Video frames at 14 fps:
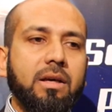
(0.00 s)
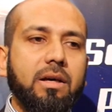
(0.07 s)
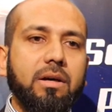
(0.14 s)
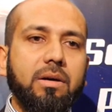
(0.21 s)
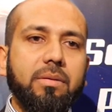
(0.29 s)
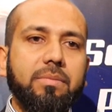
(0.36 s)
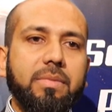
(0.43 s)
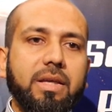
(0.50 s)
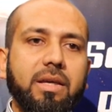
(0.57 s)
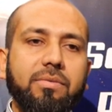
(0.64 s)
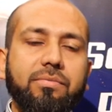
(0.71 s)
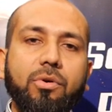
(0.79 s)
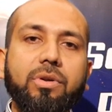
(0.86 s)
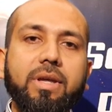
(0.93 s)
Uh,
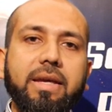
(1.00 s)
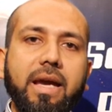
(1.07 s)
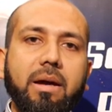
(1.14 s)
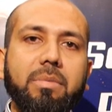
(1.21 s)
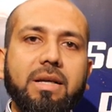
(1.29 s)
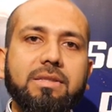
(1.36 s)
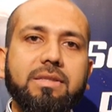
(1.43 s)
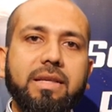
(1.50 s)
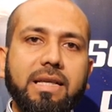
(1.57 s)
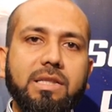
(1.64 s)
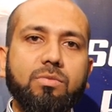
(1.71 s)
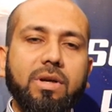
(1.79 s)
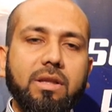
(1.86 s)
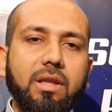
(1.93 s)
the 4K cameras, the
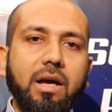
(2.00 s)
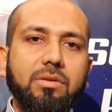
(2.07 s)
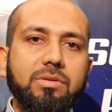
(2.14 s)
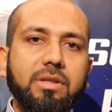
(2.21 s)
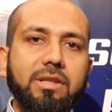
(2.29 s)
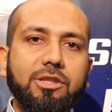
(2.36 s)
X1000,